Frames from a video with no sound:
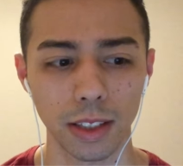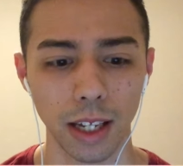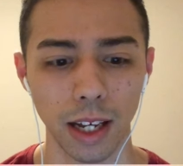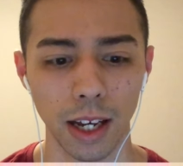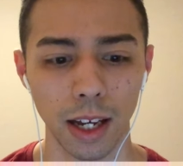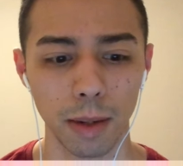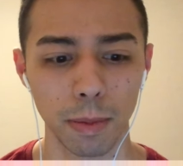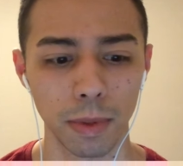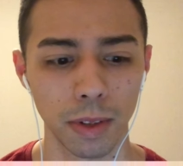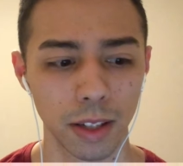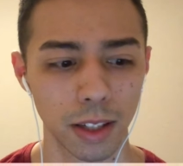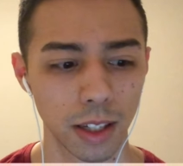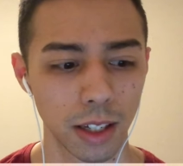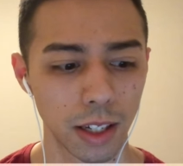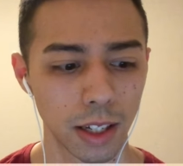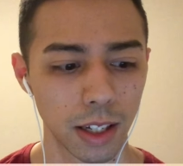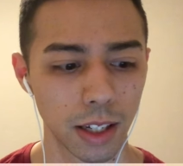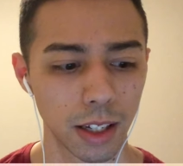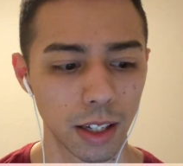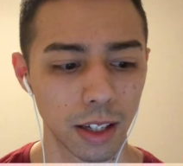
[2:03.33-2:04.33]
tab
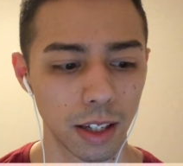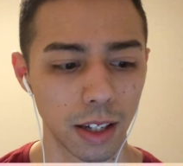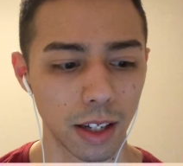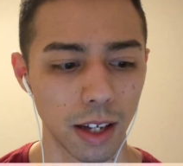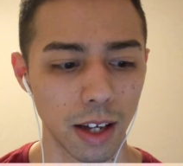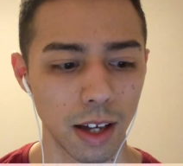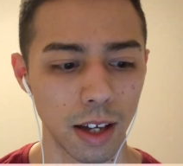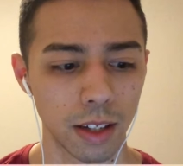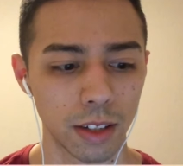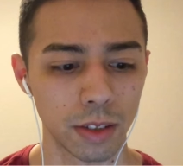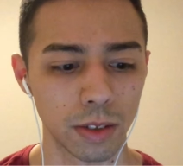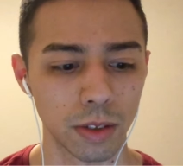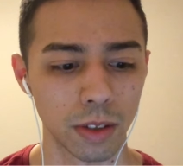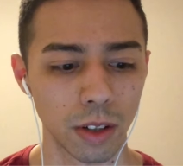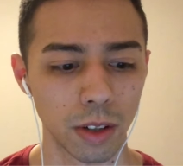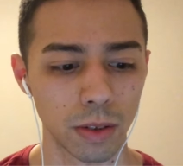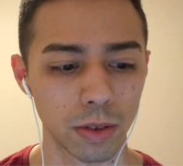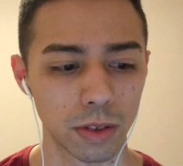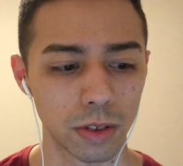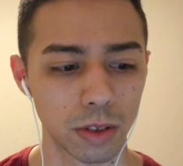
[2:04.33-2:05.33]
and you
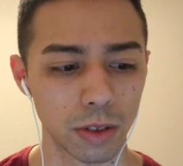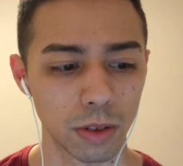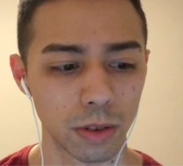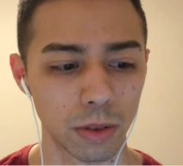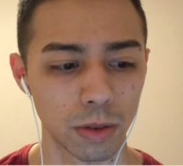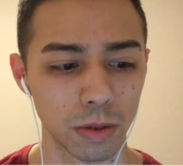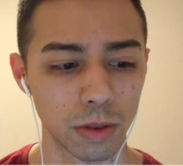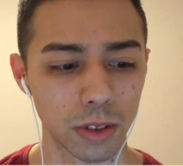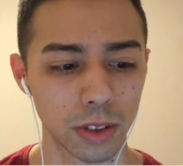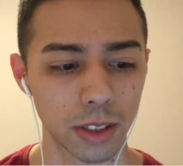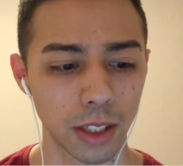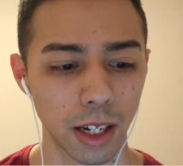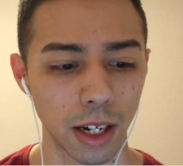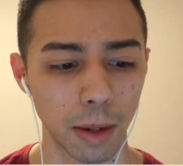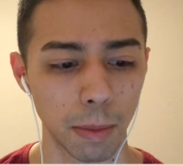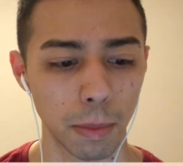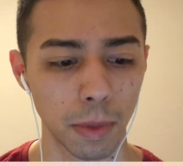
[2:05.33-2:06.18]
go to setup